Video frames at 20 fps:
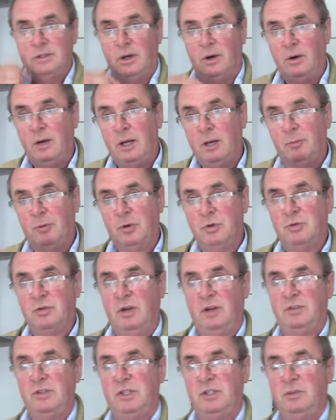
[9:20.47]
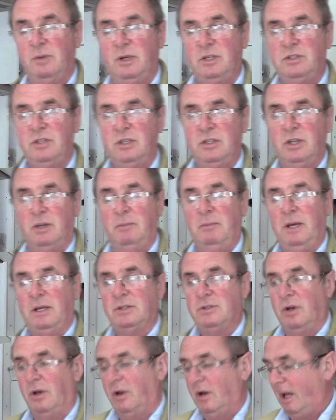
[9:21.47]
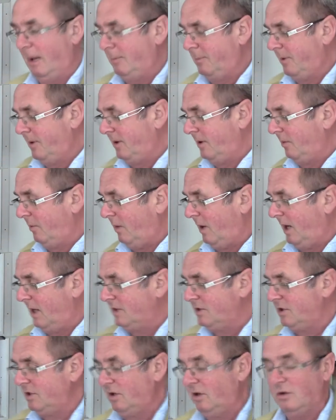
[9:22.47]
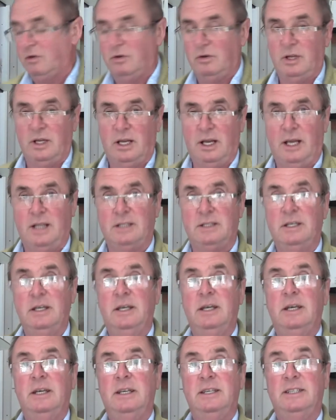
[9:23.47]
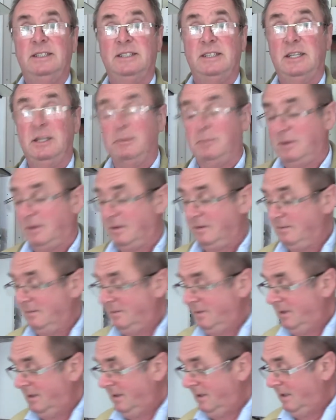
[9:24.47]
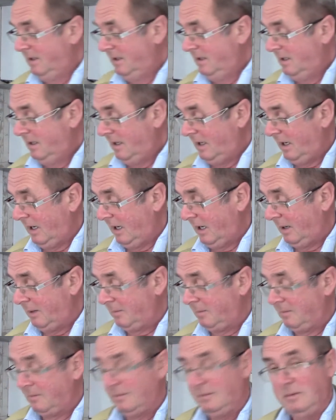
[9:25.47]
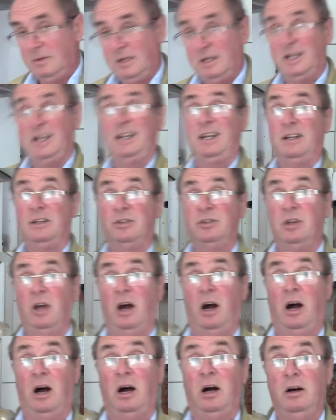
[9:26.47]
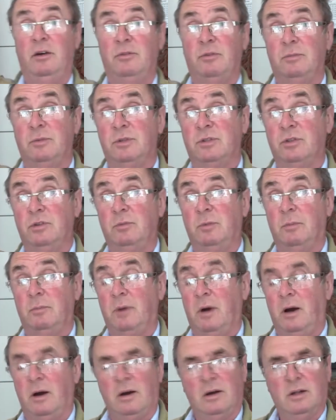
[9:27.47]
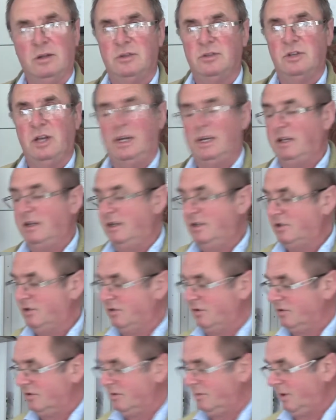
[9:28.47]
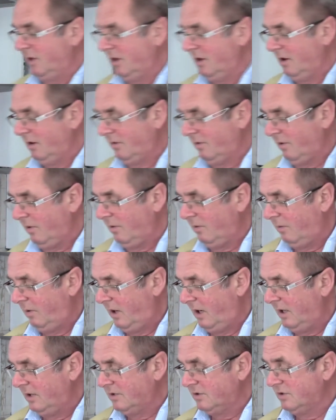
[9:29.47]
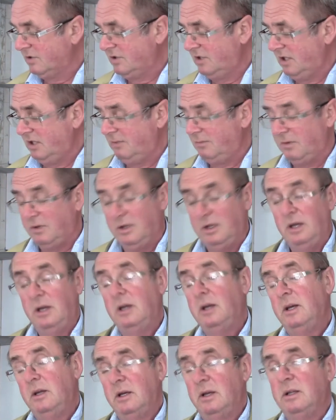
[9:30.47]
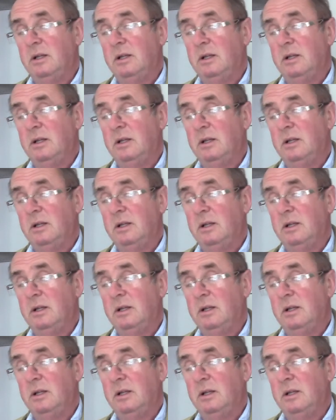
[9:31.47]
So in a bushcraft situation you can mix all that, but in the wild you're not going to get cinnamon in a little jar from the supermarkets, and in this country we can't grow it wild, so cinnamon